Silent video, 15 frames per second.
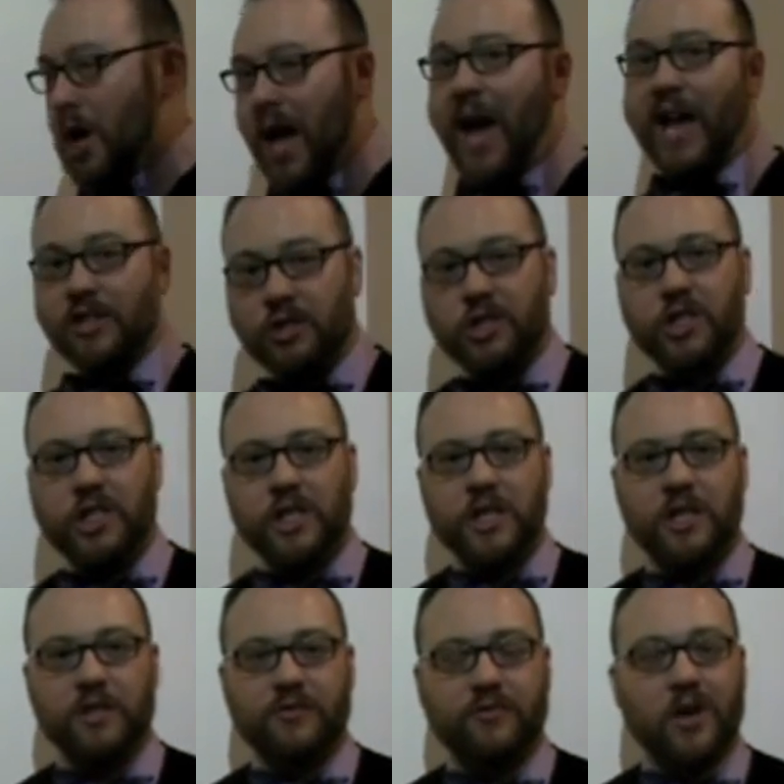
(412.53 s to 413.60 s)
Add GE
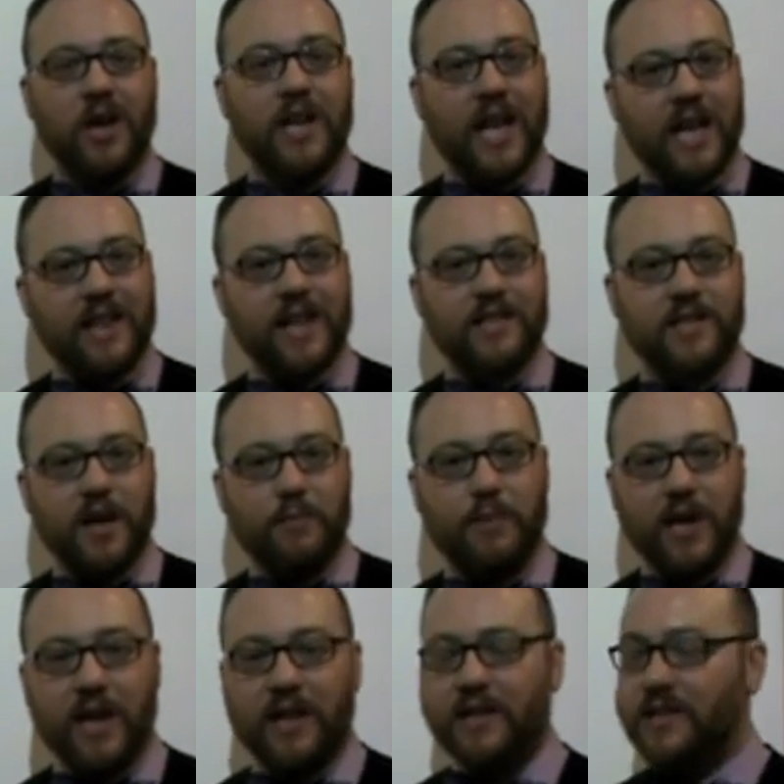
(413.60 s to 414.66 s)
to the front. Hey, that's not
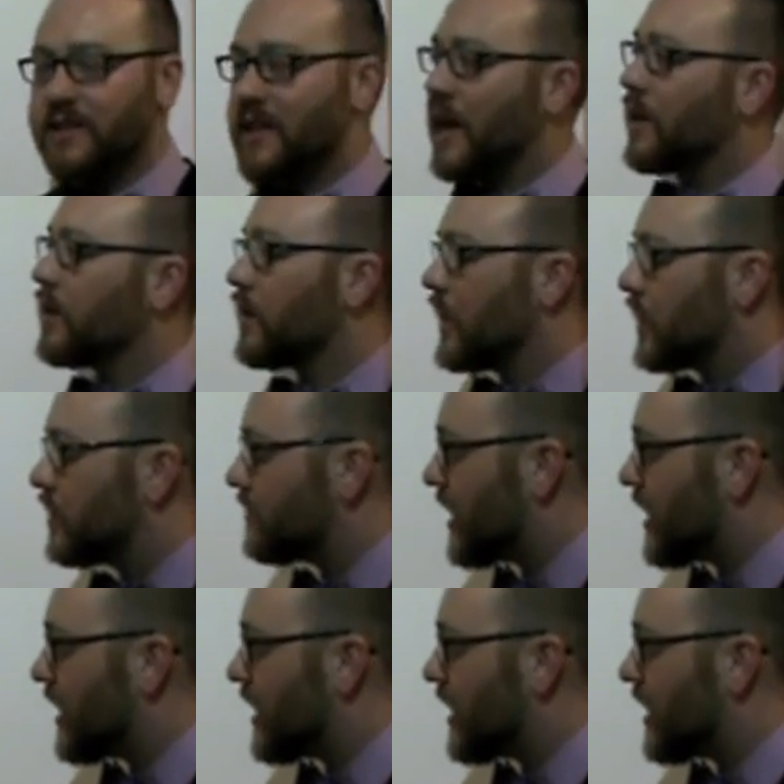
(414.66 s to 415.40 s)
bad. That's exactly like the